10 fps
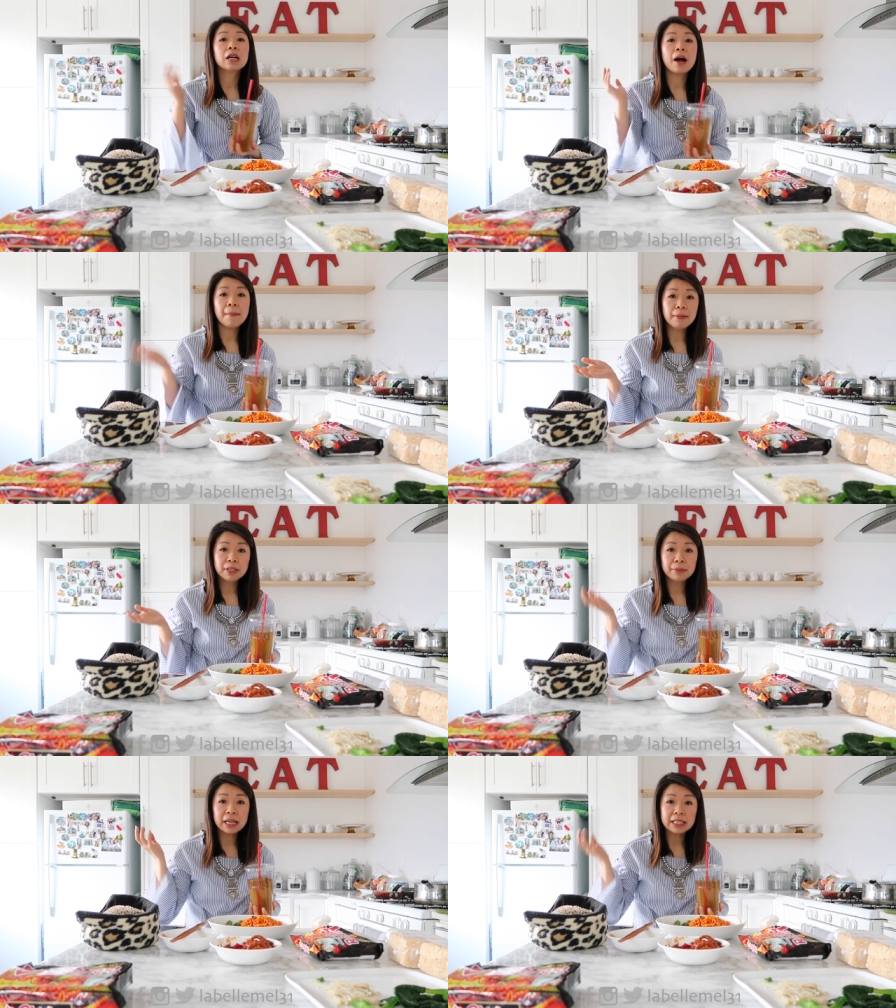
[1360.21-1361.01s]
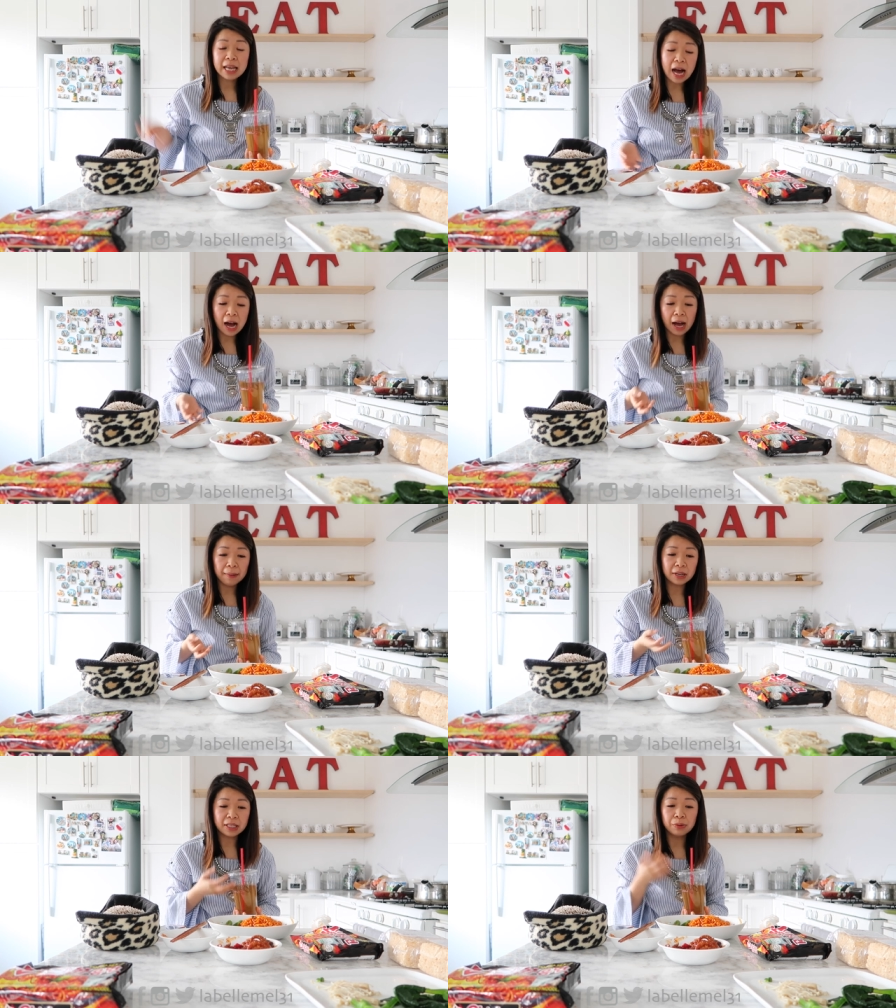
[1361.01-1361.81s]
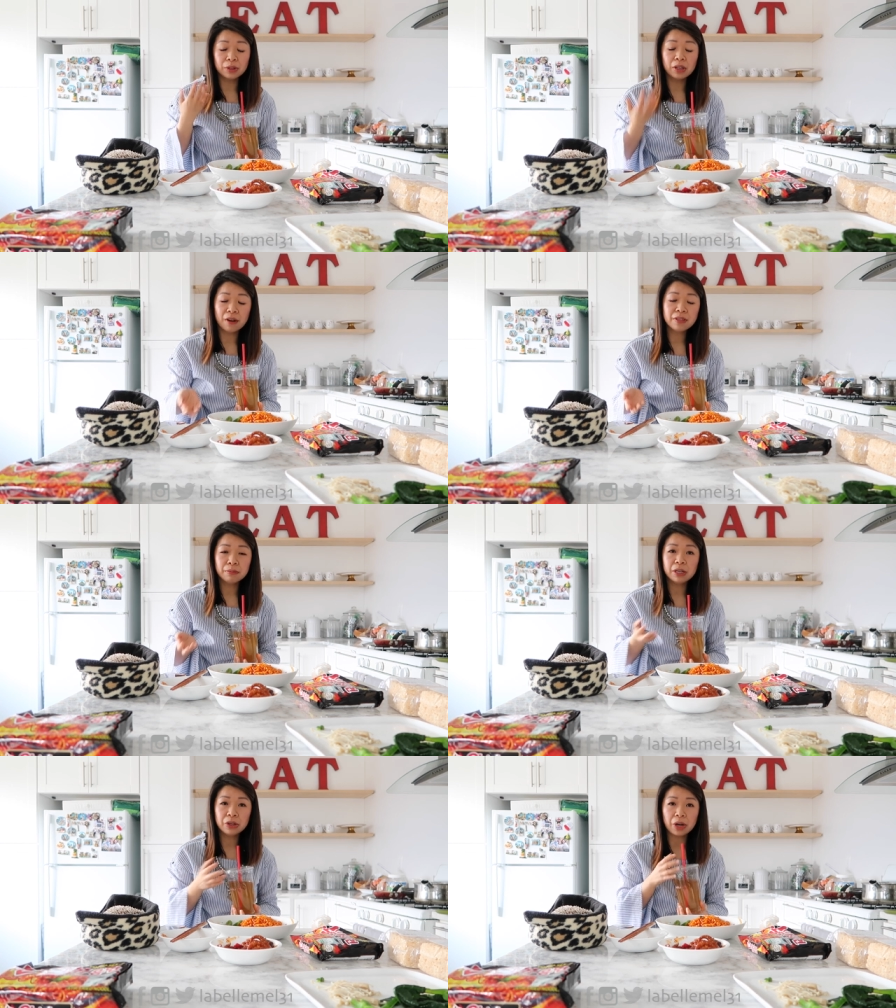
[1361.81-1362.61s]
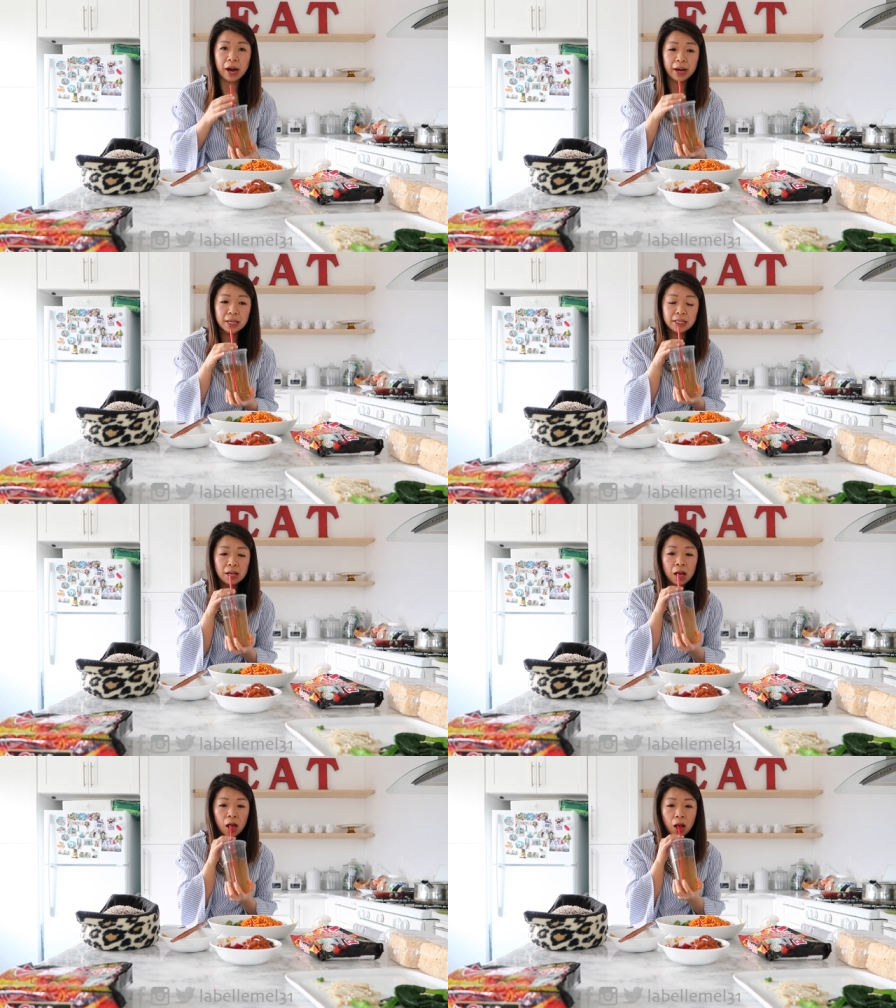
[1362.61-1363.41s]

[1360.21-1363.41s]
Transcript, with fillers: come up to me and say hi because I would love to meet you guys.